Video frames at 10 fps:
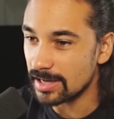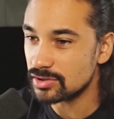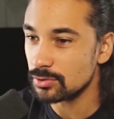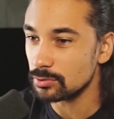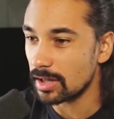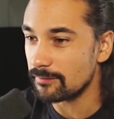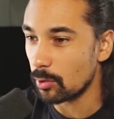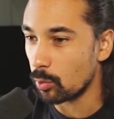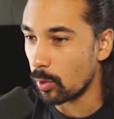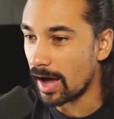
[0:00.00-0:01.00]
do love
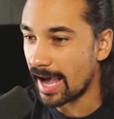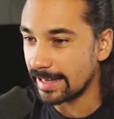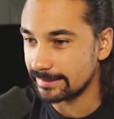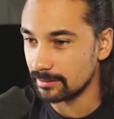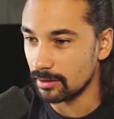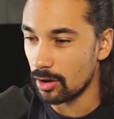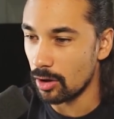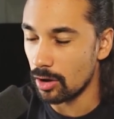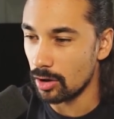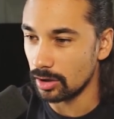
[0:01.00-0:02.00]
a wide,
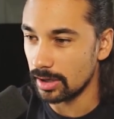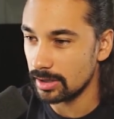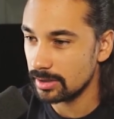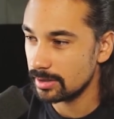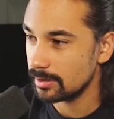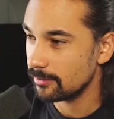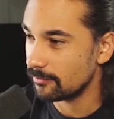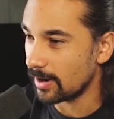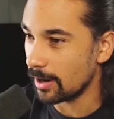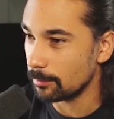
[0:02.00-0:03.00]
long
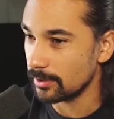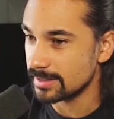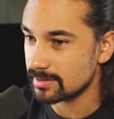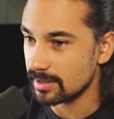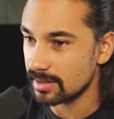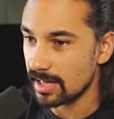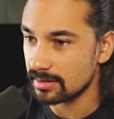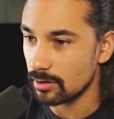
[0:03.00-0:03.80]
fireplace like that, though.